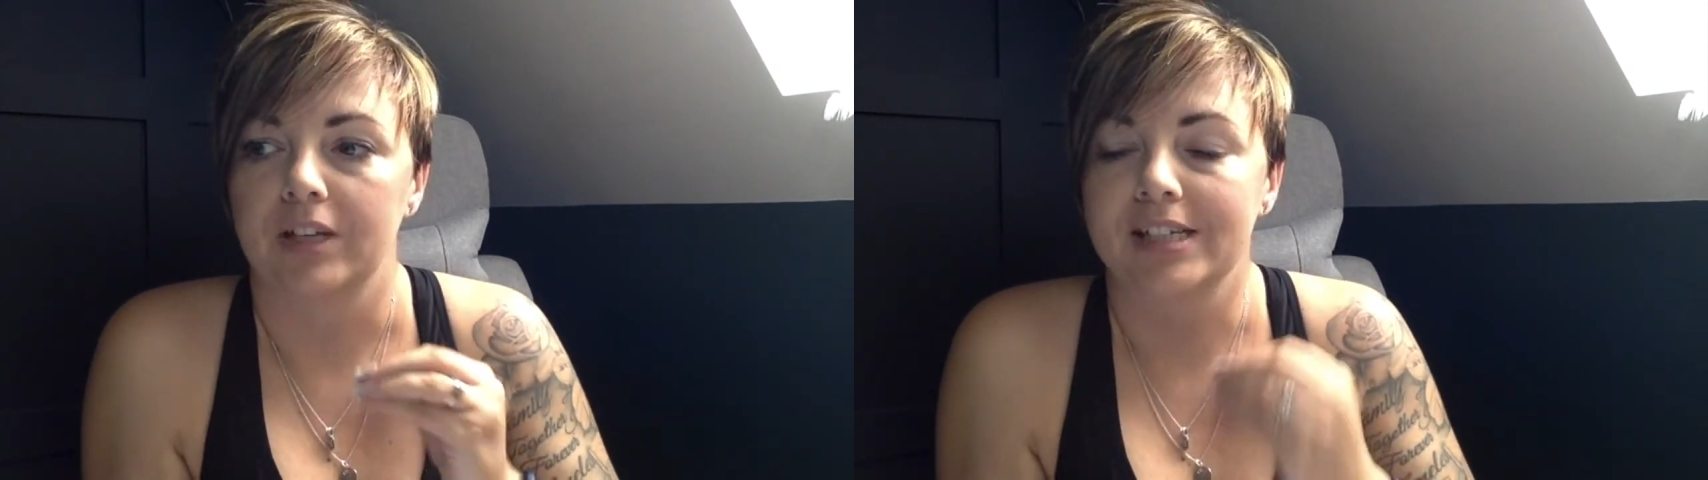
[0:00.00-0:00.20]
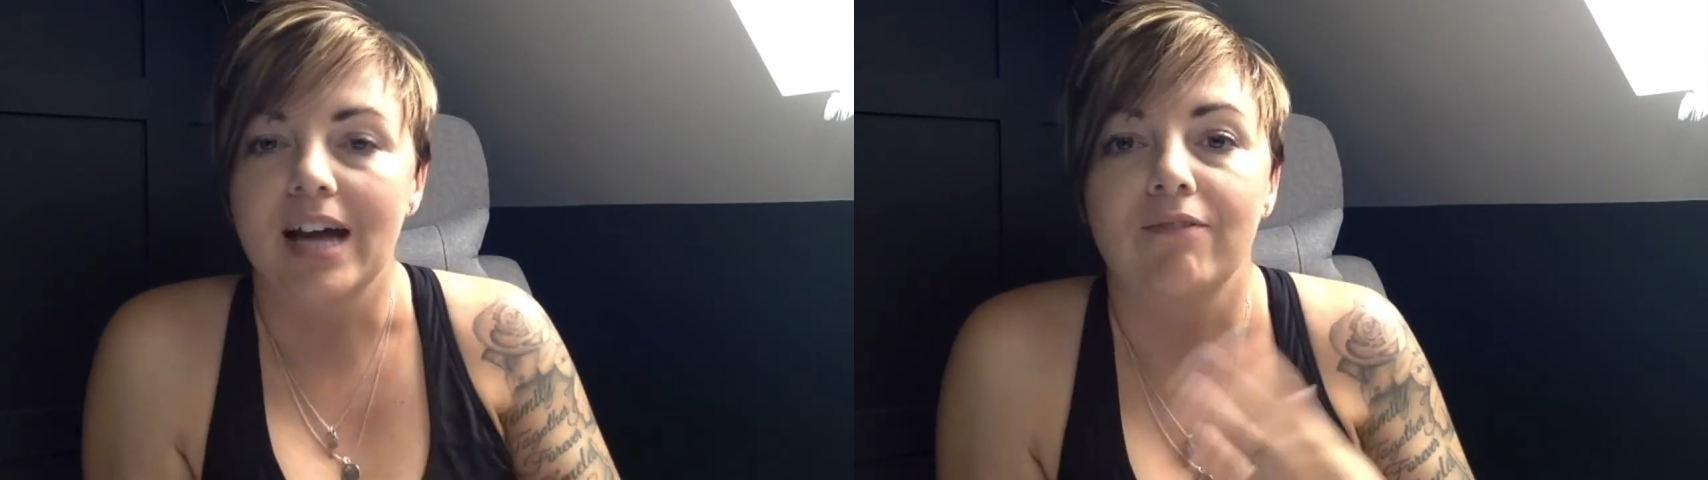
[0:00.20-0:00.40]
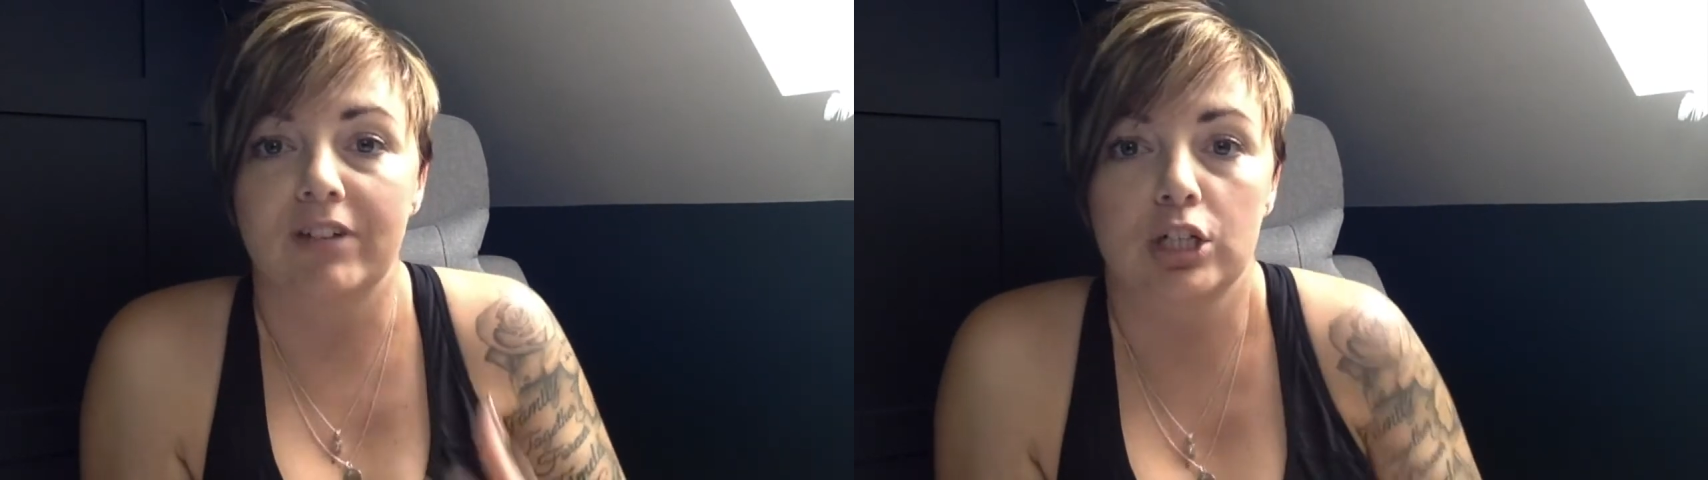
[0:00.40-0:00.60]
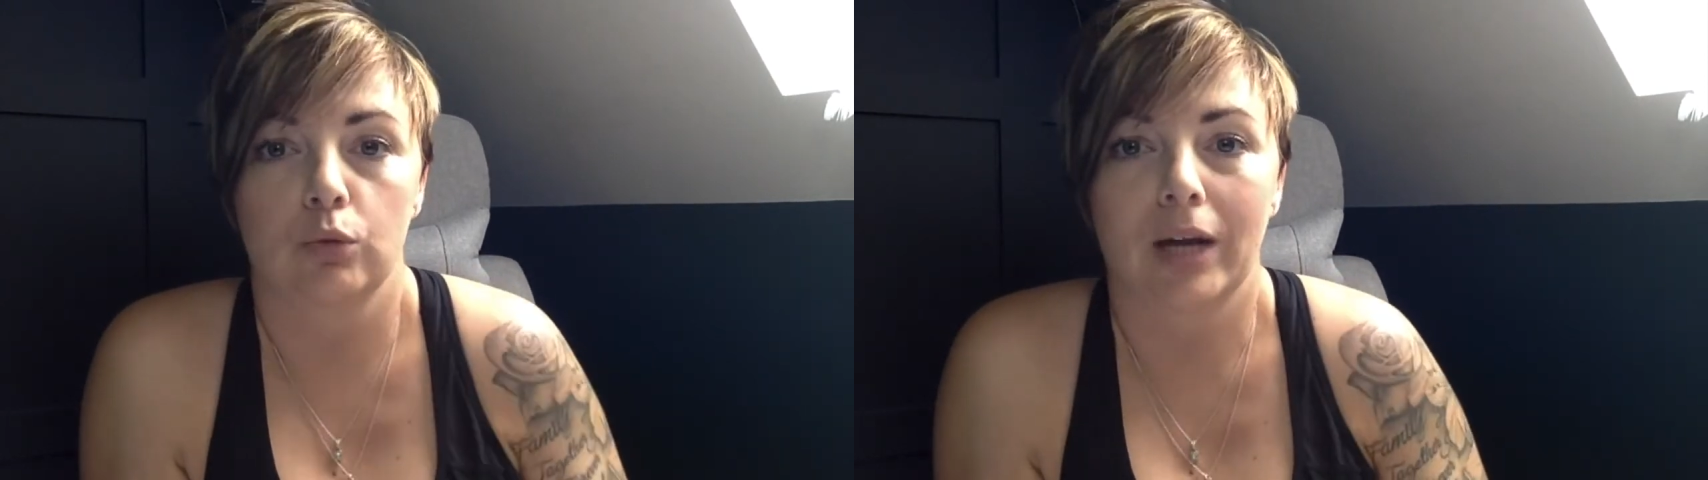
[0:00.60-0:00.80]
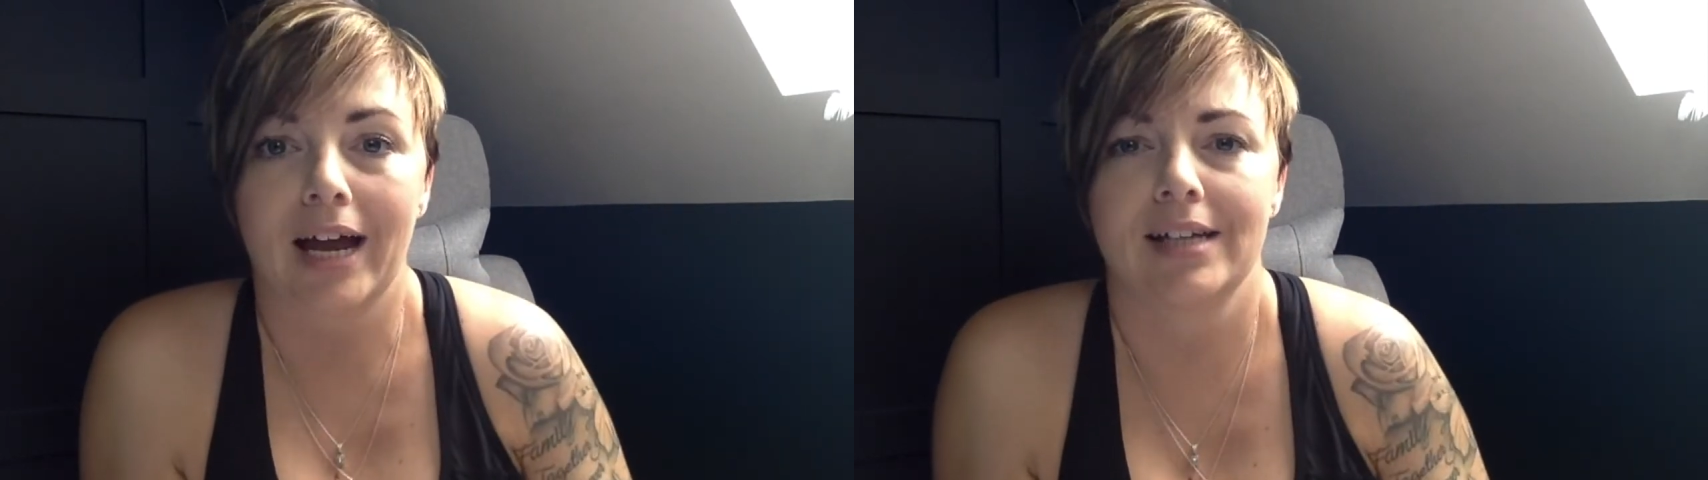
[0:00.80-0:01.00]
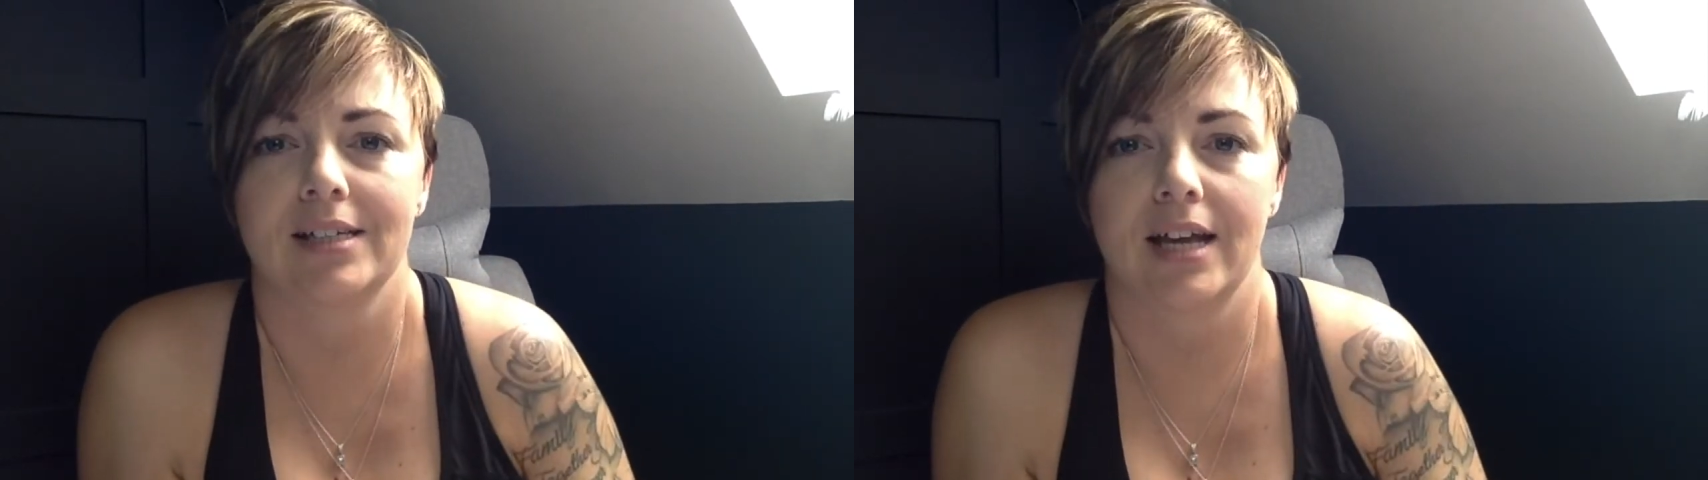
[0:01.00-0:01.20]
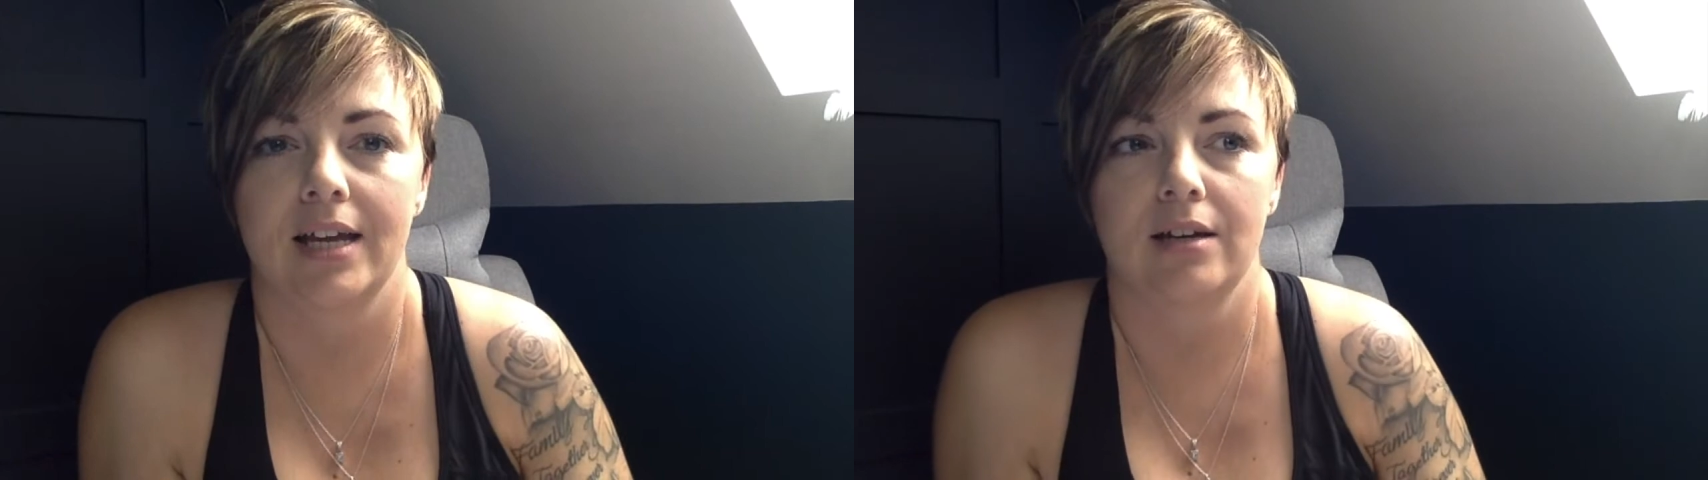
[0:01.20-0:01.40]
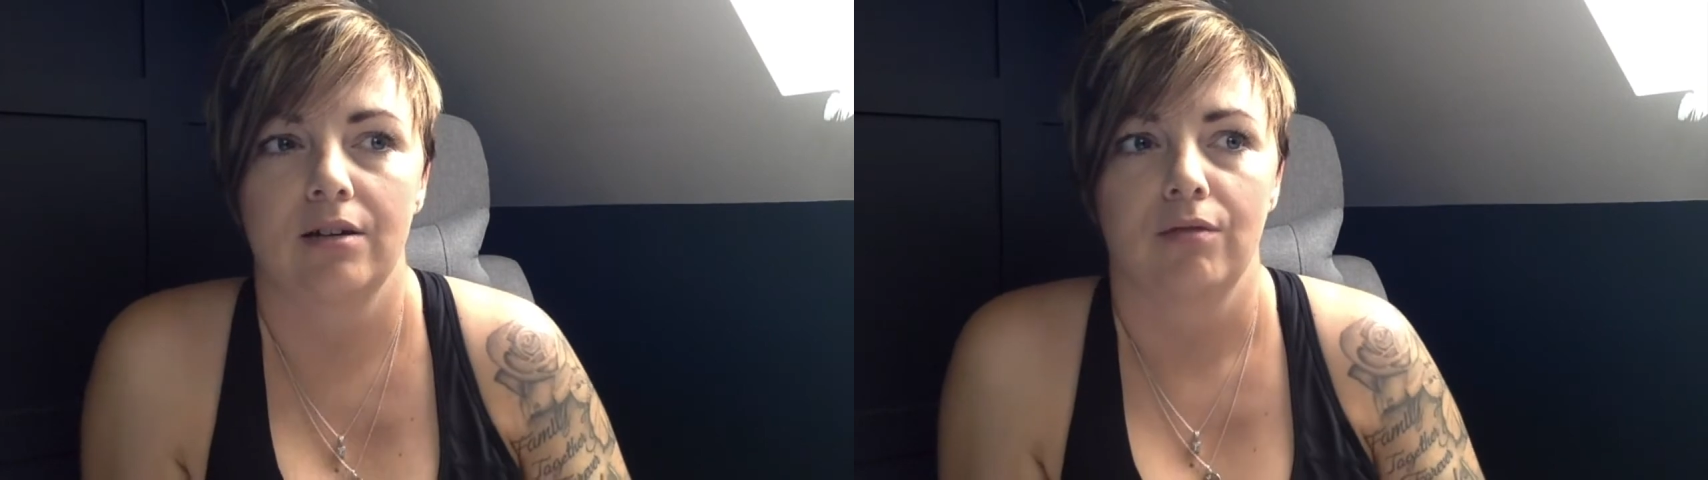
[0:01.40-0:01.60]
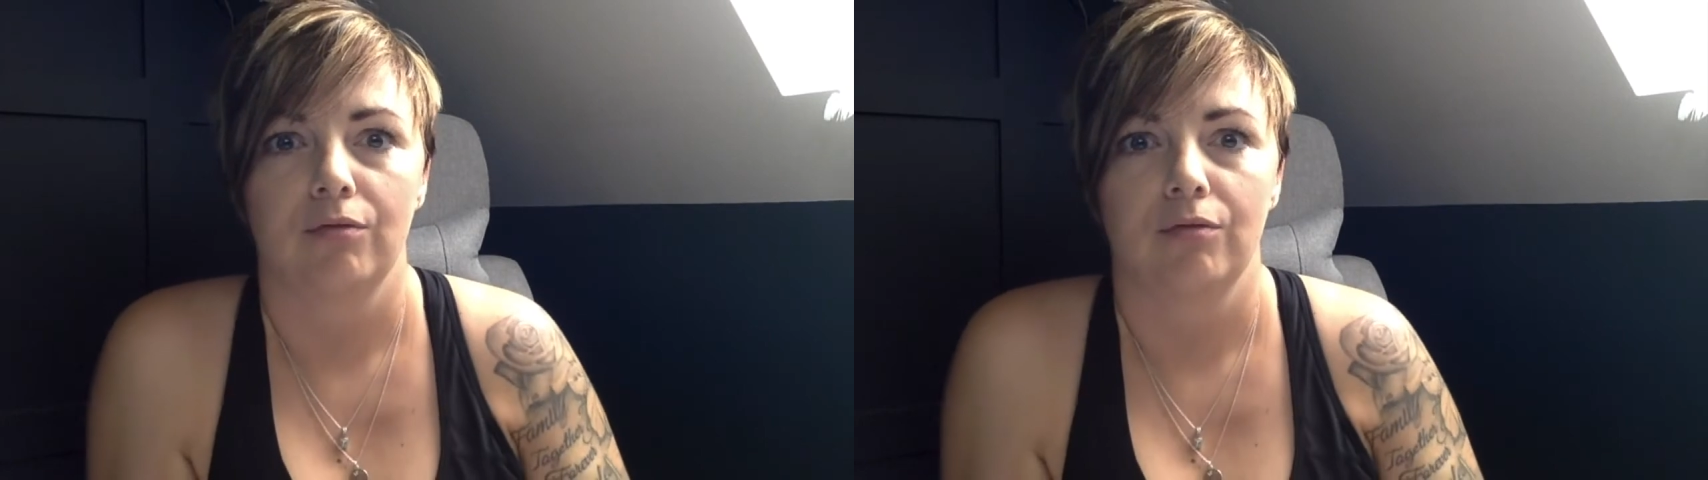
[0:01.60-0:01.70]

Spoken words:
start visualizing